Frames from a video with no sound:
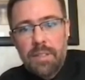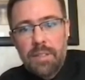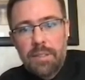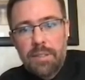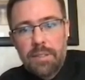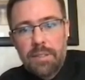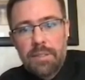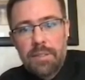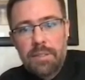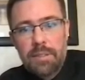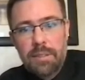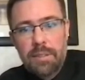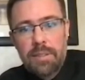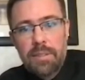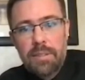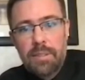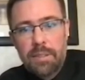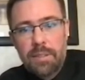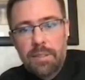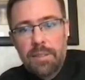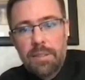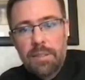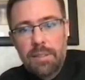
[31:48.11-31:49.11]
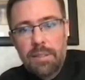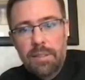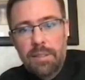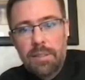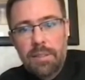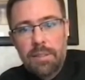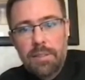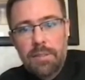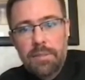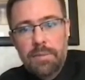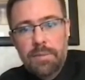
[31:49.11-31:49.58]

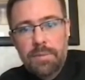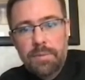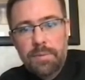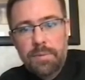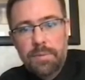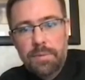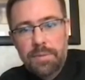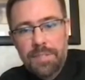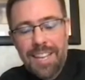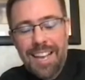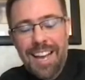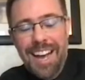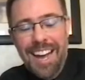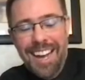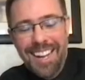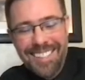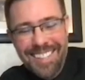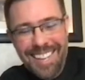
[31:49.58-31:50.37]
The person shown says nothing.